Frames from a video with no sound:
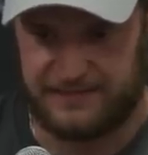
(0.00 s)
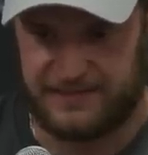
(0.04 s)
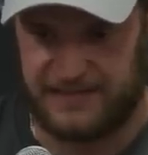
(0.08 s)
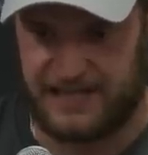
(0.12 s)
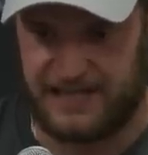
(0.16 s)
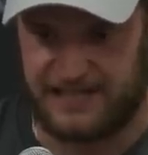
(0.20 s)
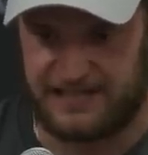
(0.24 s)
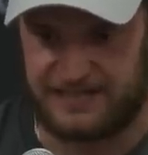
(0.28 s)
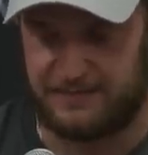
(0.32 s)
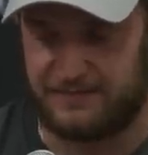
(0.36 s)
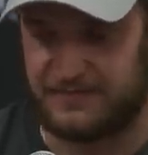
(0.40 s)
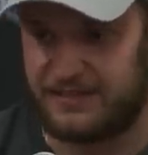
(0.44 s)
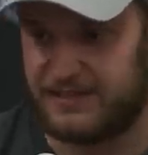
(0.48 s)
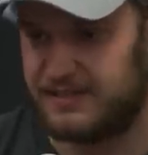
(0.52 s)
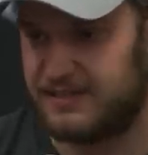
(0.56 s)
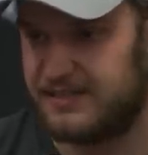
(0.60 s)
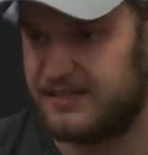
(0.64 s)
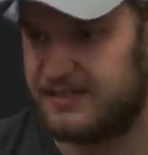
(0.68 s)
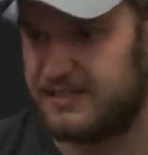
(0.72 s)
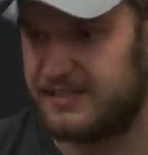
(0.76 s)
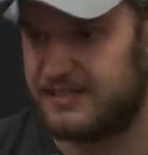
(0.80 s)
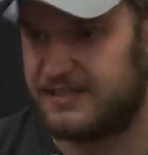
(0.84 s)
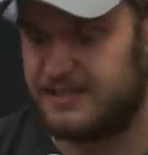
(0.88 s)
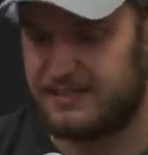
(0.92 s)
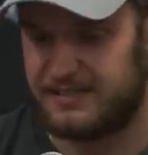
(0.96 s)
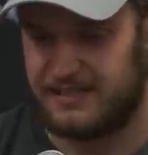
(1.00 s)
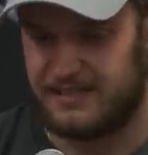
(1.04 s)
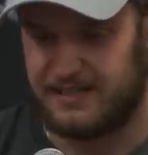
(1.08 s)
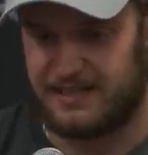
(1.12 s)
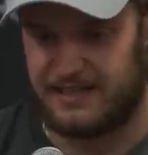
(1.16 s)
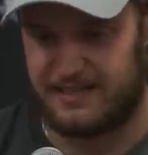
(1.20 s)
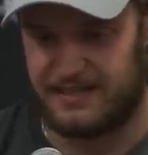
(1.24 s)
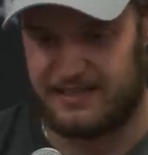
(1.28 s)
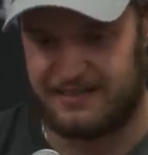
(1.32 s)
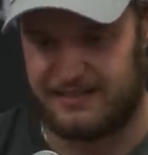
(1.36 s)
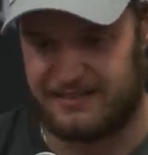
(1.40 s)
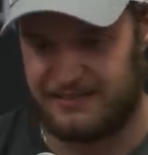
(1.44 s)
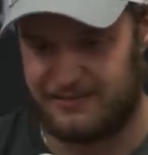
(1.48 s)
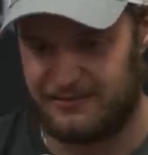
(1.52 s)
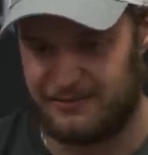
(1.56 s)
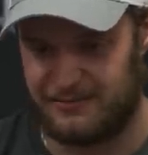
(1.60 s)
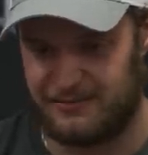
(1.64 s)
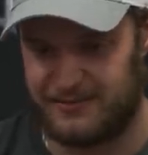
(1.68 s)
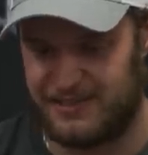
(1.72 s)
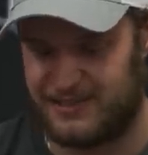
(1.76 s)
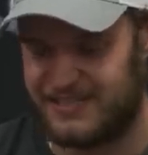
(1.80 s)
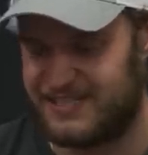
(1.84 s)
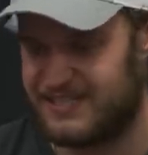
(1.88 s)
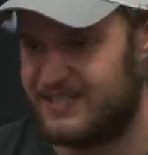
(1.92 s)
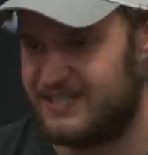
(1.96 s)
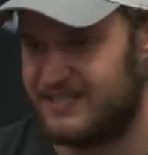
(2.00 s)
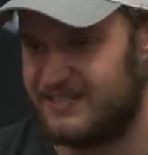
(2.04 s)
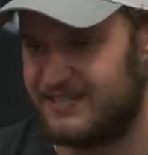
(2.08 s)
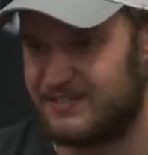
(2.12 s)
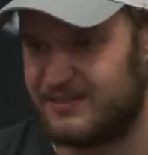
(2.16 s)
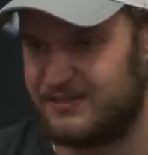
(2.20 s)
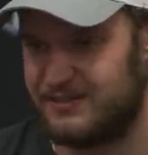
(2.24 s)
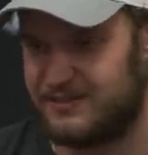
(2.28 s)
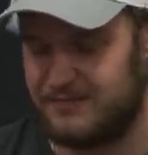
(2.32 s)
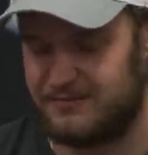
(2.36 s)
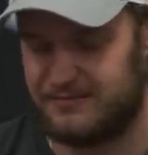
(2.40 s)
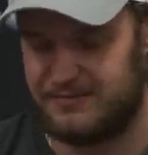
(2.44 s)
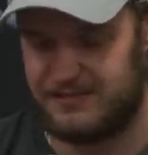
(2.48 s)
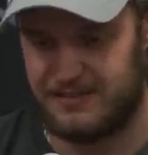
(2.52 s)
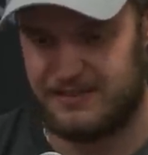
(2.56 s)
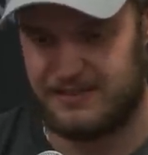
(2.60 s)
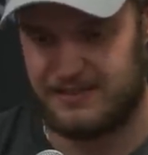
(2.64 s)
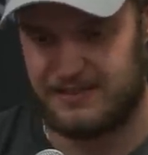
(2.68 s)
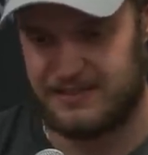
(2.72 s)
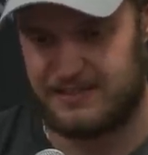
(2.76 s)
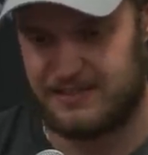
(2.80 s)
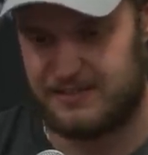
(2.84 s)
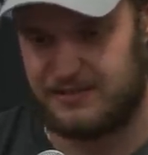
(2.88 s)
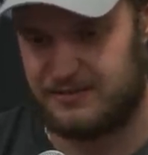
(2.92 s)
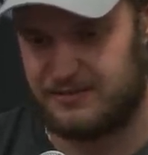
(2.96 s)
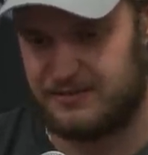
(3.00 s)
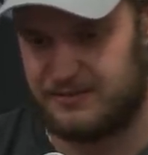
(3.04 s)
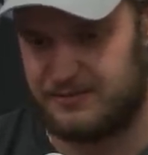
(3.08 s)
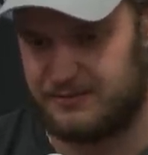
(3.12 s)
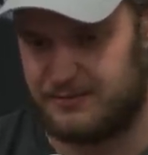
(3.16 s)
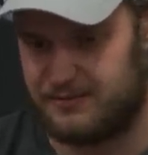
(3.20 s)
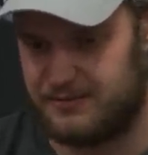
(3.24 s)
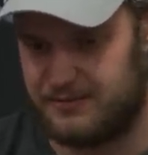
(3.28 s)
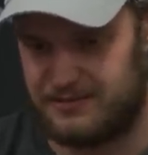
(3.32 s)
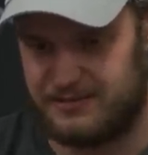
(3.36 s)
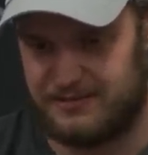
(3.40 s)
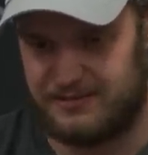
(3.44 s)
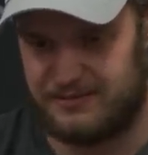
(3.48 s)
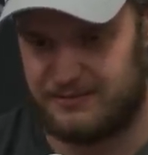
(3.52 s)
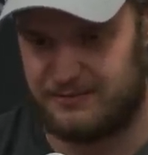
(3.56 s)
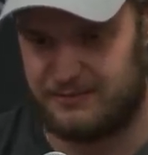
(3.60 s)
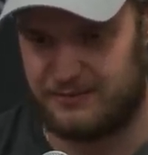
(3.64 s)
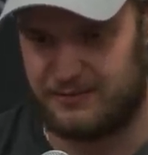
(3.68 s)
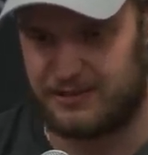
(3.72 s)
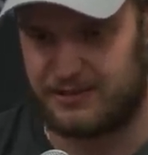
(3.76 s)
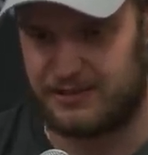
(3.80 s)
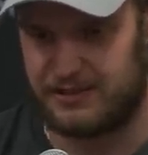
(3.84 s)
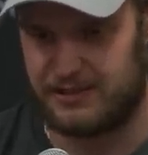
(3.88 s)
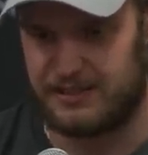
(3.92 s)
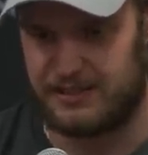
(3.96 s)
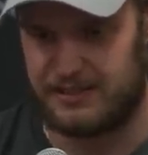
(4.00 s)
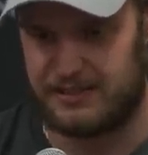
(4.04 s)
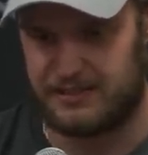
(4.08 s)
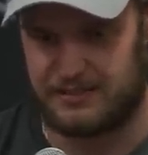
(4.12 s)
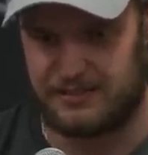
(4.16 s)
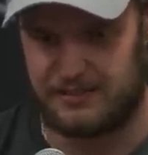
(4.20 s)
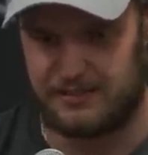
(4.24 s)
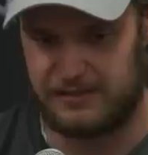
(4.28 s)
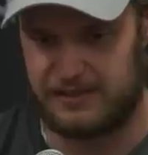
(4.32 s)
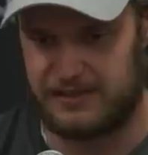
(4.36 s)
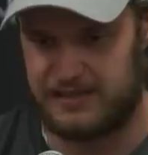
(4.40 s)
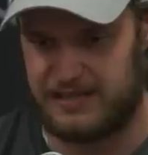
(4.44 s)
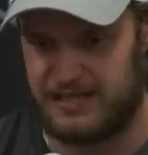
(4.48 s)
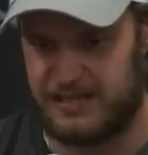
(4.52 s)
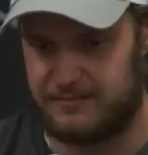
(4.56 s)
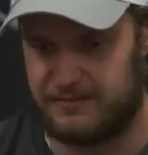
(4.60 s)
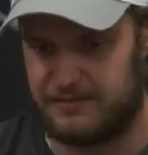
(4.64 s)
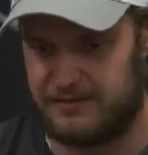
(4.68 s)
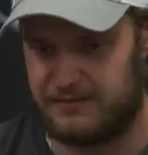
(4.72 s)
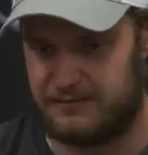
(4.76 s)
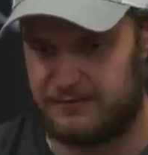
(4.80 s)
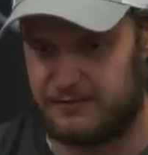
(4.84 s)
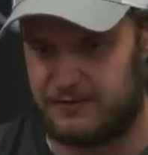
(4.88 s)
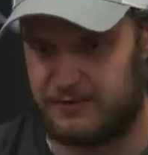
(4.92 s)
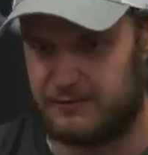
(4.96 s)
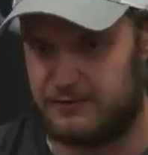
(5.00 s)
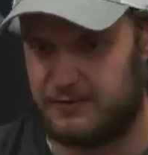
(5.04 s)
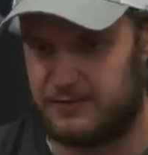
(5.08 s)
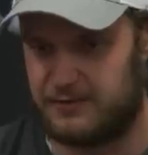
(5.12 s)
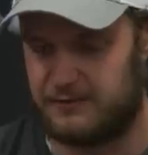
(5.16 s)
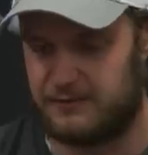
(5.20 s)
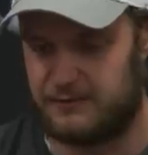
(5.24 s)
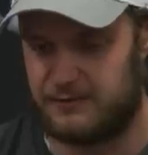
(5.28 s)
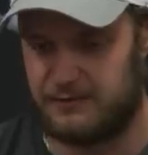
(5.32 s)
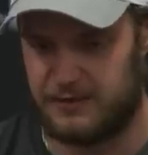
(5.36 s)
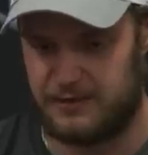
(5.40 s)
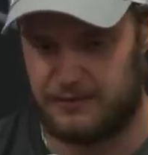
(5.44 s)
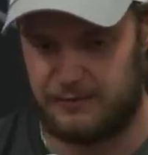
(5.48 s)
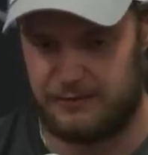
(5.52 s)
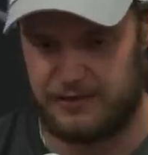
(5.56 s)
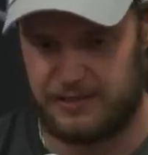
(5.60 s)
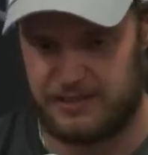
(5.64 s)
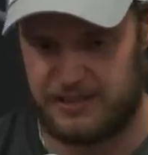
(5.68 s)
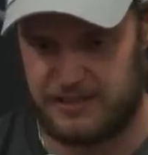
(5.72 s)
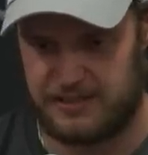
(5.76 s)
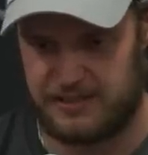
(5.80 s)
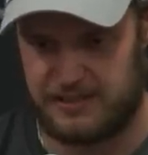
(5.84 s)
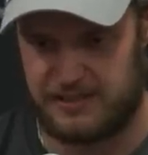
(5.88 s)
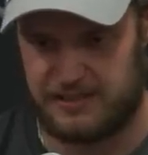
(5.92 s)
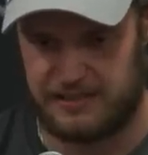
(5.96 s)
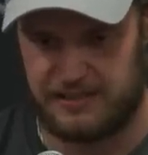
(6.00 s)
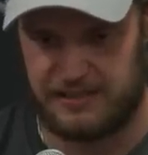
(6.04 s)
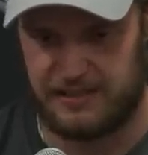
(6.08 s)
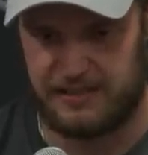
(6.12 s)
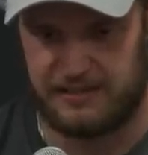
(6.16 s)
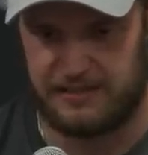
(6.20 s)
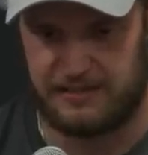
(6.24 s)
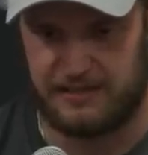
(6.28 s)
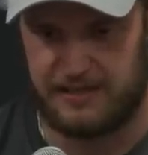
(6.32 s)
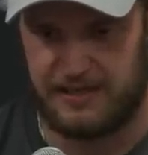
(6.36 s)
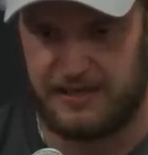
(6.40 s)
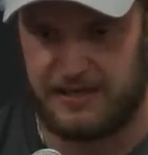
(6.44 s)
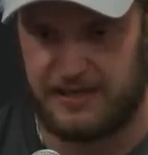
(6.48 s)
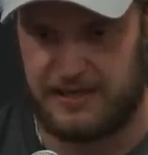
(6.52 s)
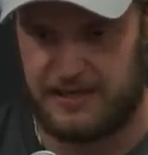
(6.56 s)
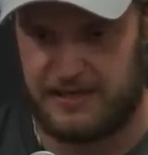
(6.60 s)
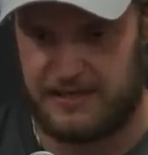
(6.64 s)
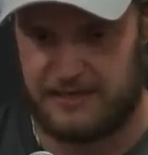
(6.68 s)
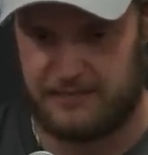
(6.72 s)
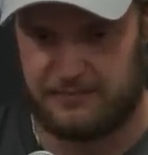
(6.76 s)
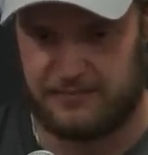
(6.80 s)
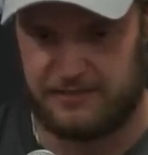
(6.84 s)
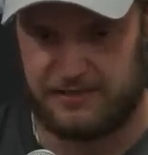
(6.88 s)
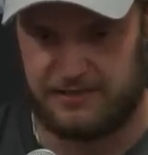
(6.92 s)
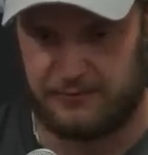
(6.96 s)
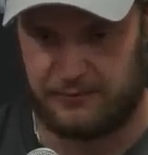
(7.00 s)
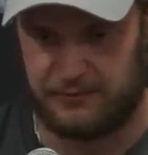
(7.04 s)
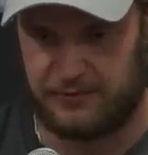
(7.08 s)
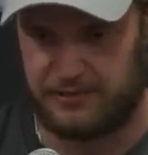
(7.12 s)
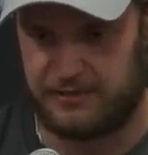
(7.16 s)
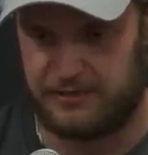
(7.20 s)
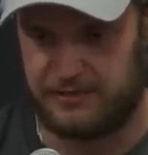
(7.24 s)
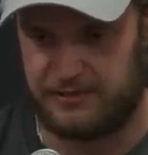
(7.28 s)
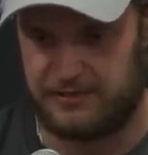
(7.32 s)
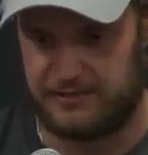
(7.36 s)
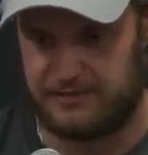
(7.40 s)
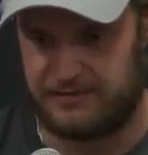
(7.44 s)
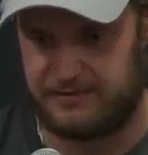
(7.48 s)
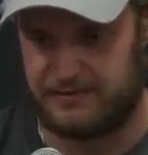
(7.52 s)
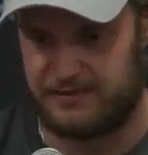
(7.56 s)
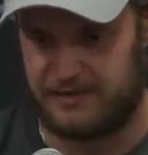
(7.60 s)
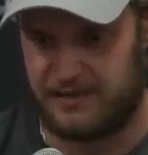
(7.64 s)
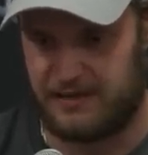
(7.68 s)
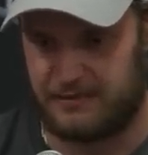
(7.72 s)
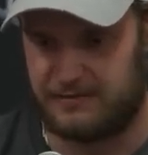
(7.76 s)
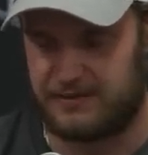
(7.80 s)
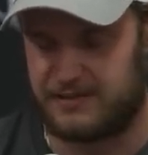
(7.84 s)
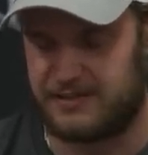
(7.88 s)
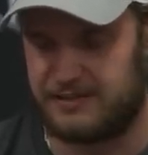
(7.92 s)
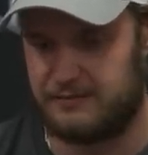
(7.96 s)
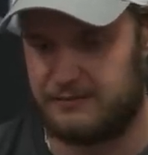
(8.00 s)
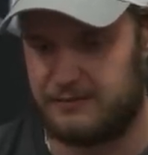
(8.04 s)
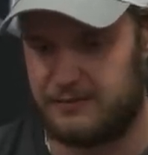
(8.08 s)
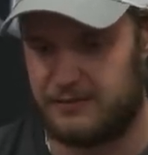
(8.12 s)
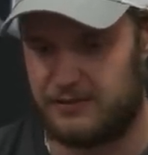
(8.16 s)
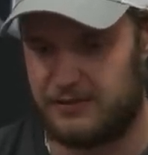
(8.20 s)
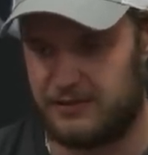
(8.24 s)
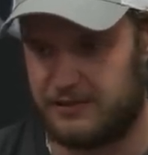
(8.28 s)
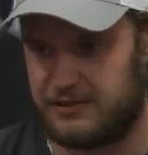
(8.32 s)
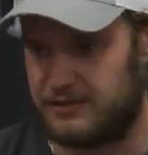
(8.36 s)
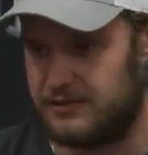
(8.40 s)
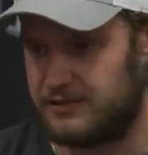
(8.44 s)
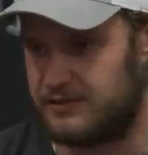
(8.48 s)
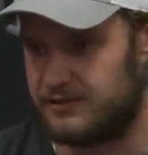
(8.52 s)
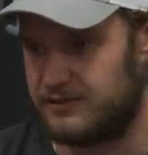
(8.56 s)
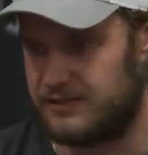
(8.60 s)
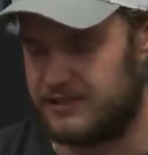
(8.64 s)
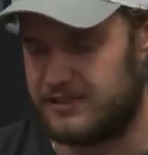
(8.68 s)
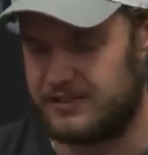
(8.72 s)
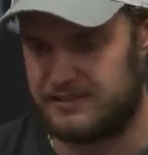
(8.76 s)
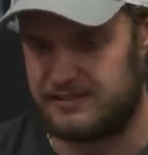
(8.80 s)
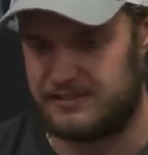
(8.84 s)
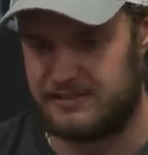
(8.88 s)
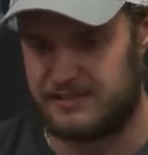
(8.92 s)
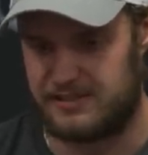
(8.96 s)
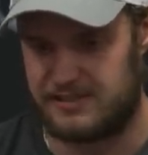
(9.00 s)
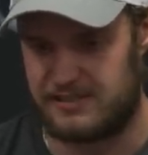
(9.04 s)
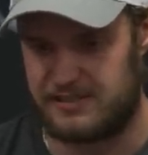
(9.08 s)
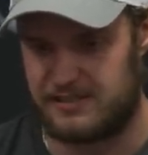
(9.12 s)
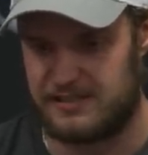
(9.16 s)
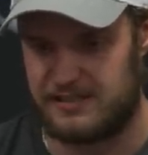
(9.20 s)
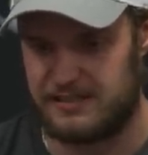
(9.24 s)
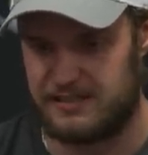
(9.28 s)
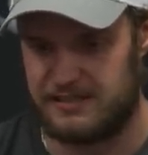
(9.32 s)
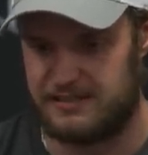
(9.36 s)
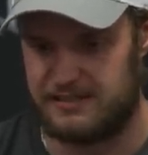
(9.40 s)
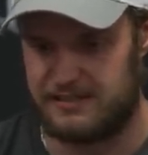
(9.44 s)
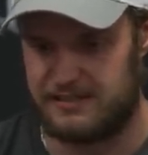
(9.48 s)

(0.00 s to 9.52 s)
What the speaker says: it hasn't been easy. And nobody said it's going to be easy. So we're really really happy for what we just did. And but we all know like there's